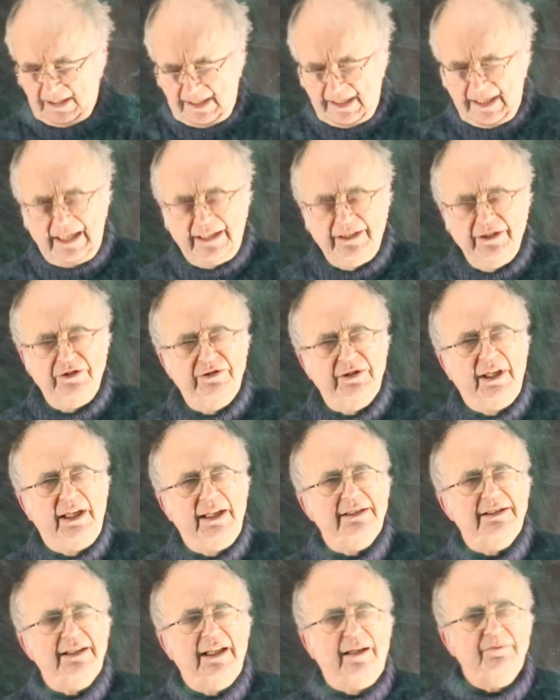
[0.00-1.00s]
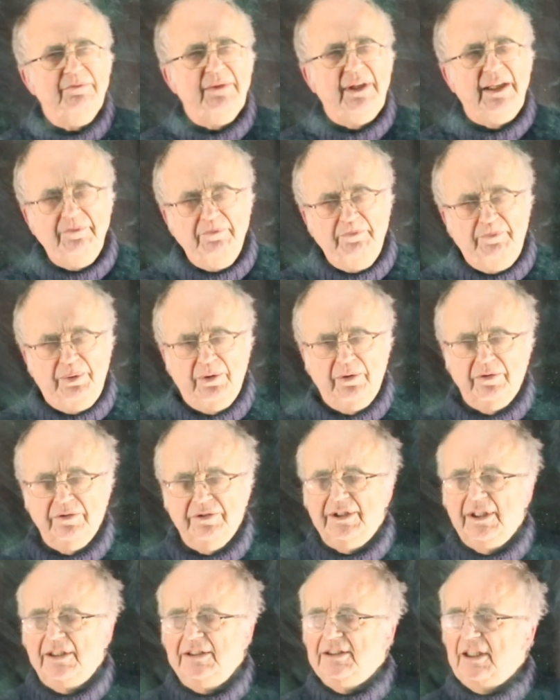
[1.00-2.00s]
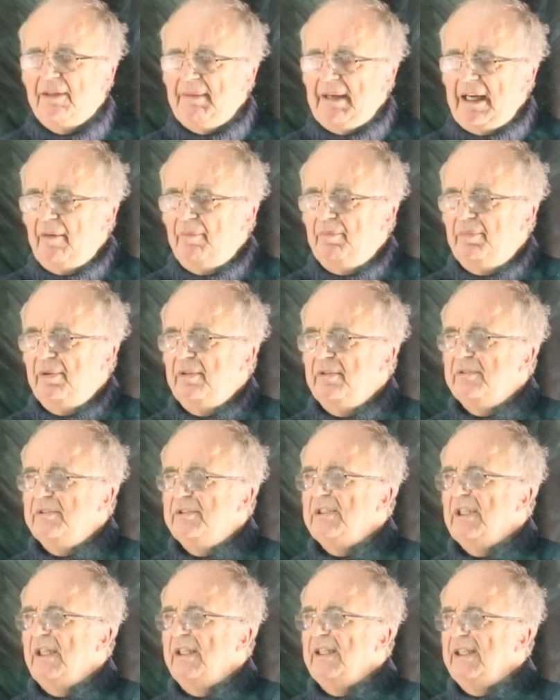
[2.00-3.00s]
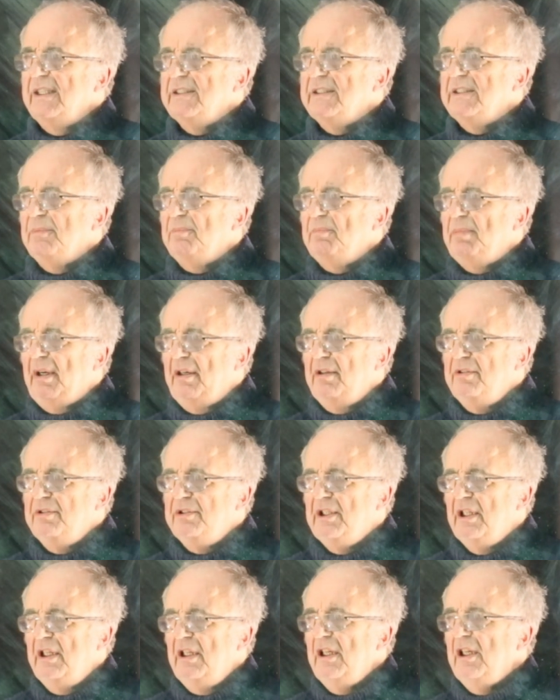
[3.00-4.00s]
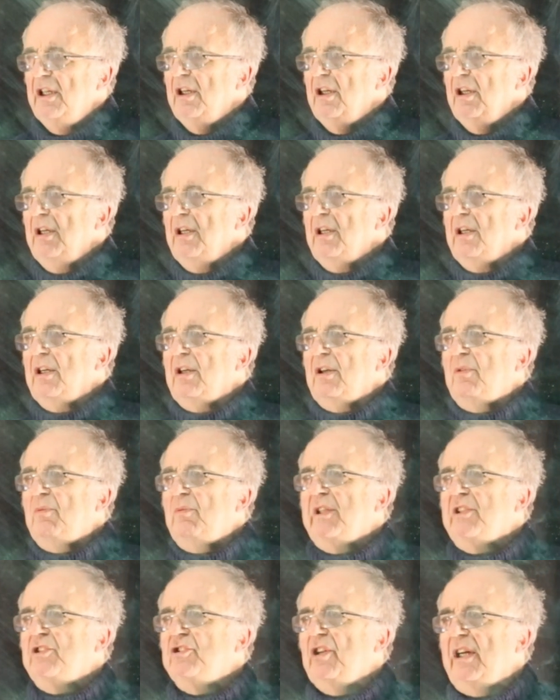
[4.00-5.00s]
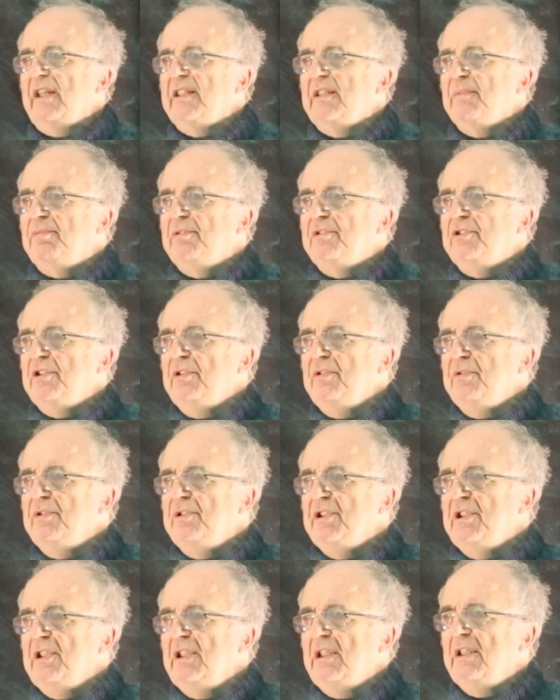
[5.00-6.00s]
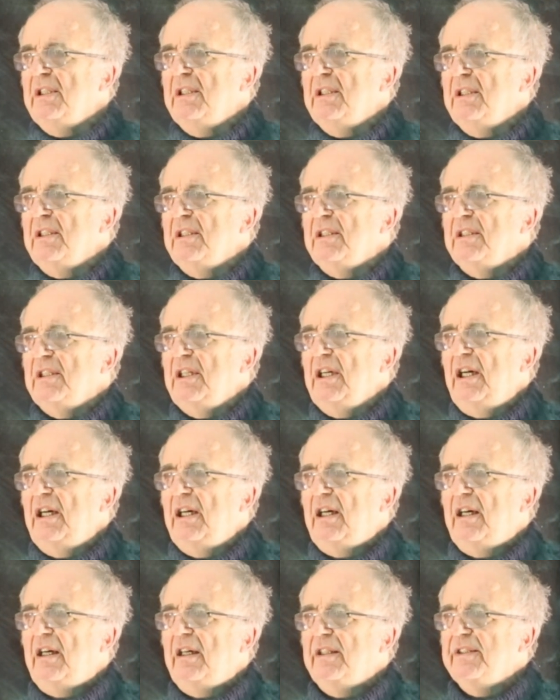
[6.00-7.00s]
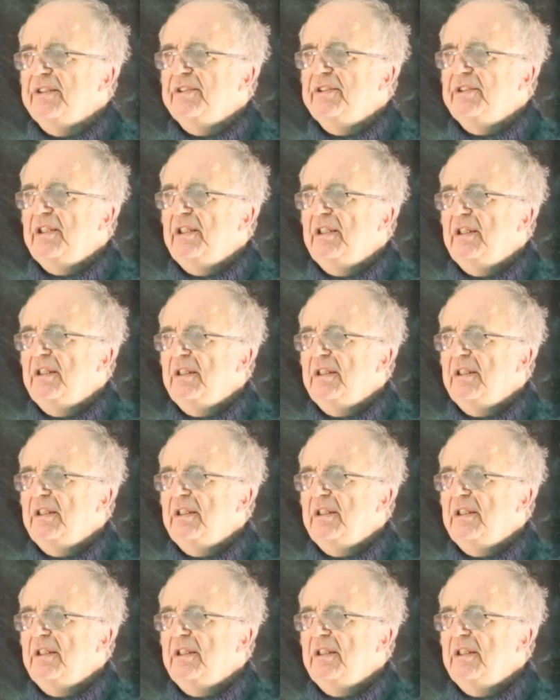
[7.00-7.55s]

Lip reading: and you take some inputs and some outputs, and let's suppose we're trying to produce cars